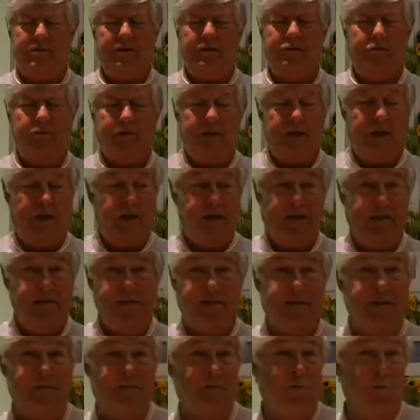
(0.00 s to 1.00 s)
don't know what that is,
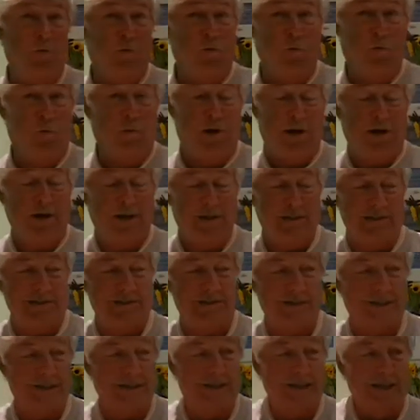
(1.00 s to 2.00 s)
and he'd walk away. You
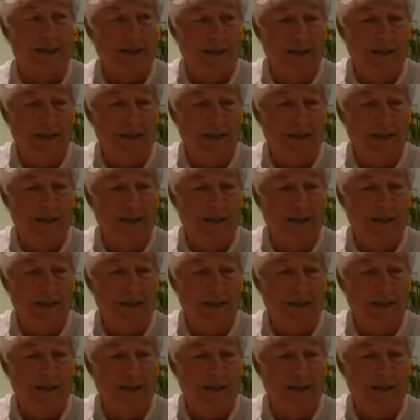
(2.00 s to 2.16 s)
see.